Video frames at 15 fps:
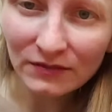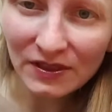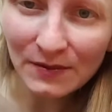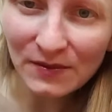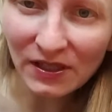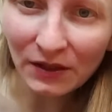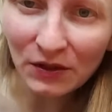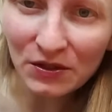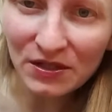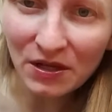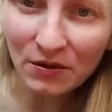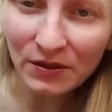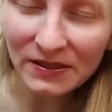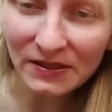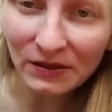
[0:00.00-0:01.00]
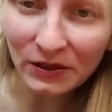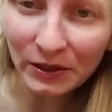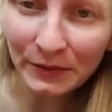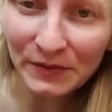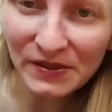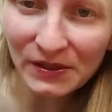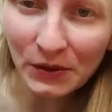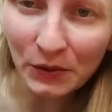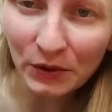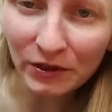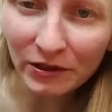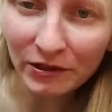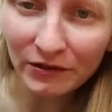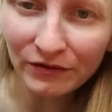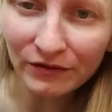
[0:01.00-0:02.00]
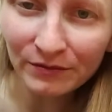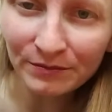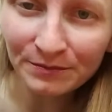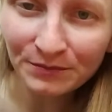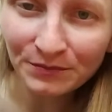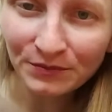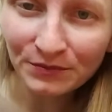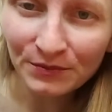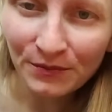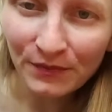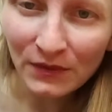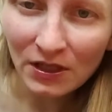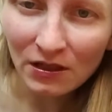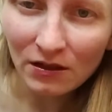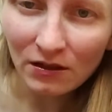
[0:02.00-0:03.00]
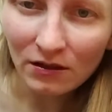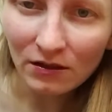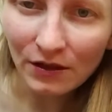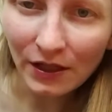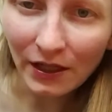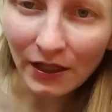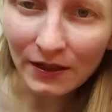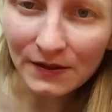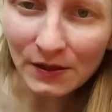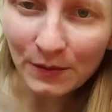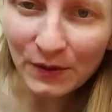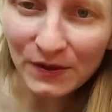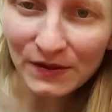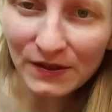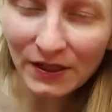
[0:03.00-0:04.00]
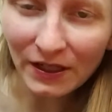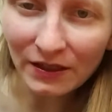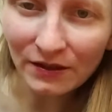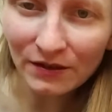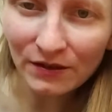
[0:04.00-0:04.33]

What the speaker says: Seems like there's always alarms going on. Okay, it's almost done.